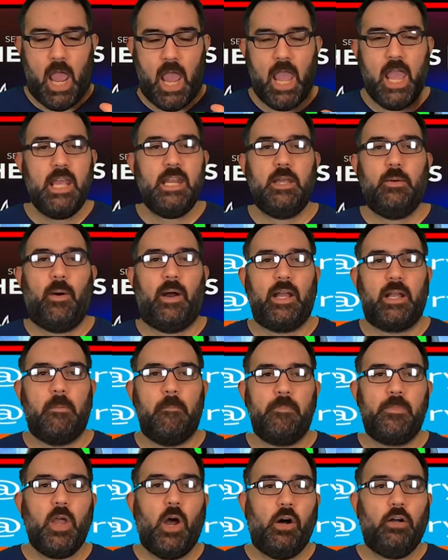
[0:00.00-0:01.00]
Anyway,
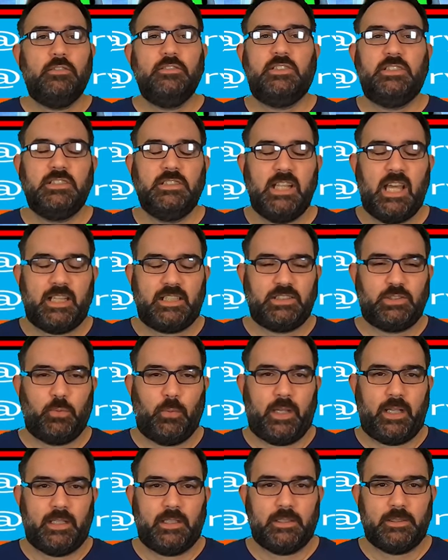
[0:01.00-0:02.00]
on to next
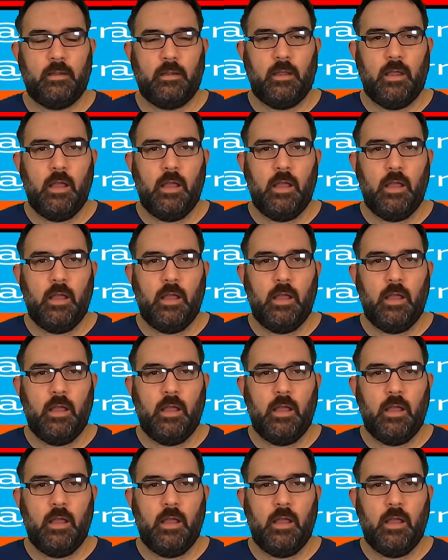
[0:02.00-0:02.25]
week.